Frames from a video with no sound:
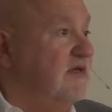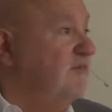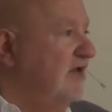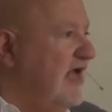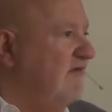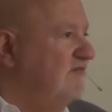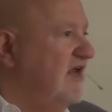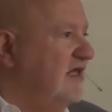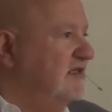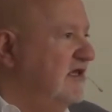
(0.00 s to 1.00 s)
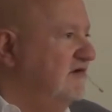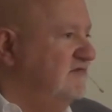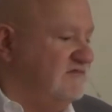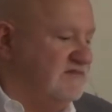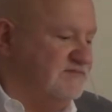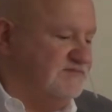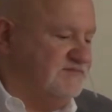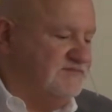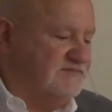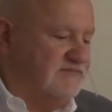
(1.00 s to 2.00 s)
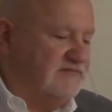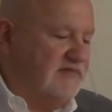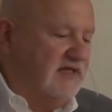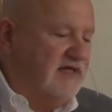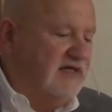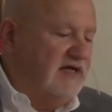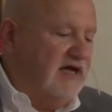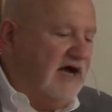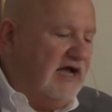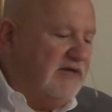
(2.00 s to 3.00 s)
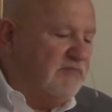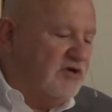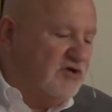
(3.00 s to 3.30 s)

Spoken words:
but have not love, I am a